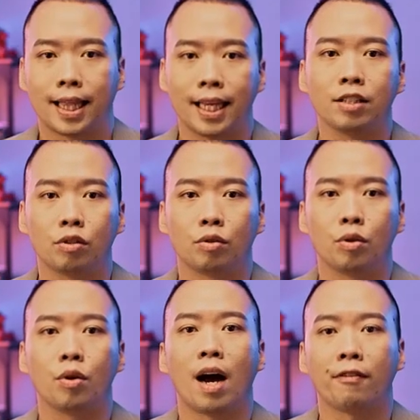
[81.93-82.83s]
things to
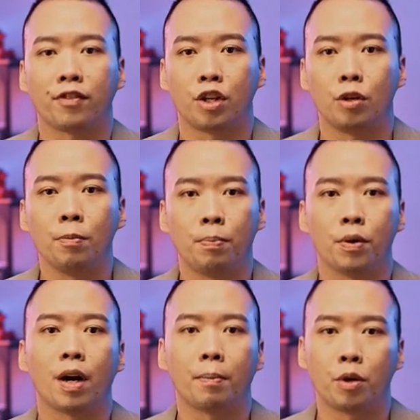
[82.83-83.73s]
do after you
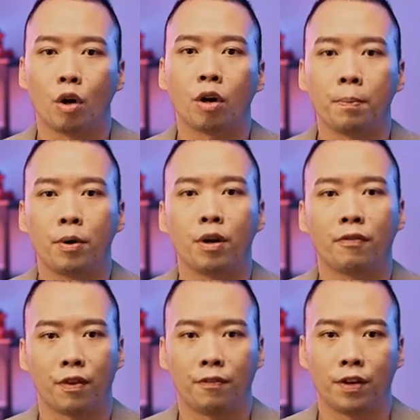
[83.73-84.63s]
boot up your
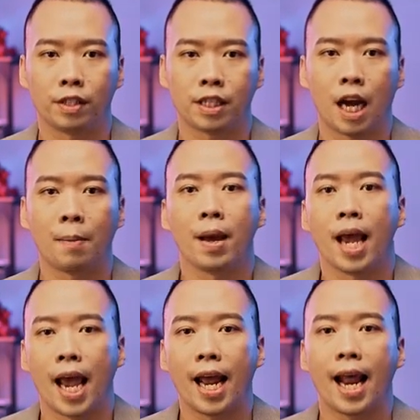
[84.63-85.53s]
computer for the first time,
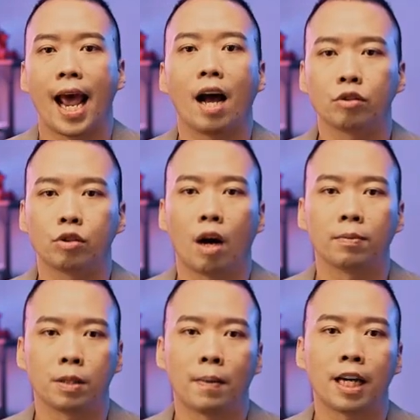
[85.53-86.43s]
and how to
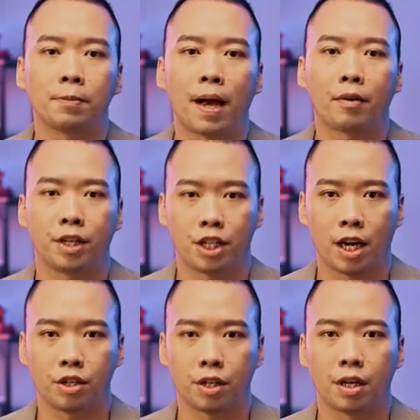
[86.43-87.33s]
optimize battery
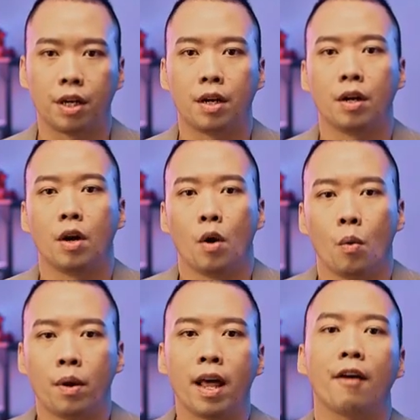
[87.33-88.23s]
charging.
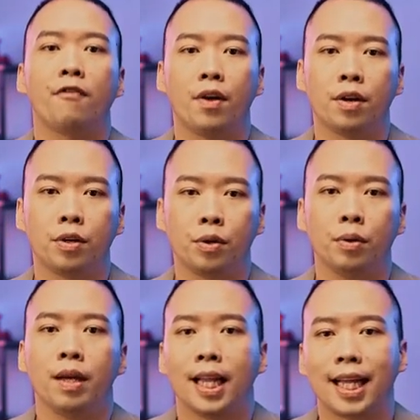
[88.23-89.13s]
Without further
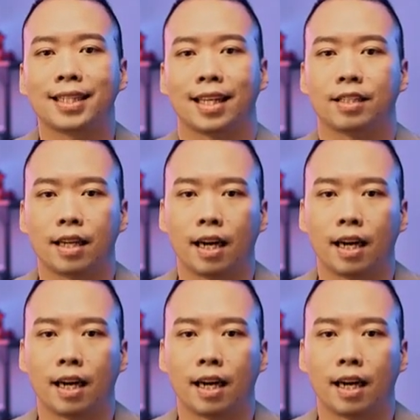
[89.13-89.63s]
ado, let's get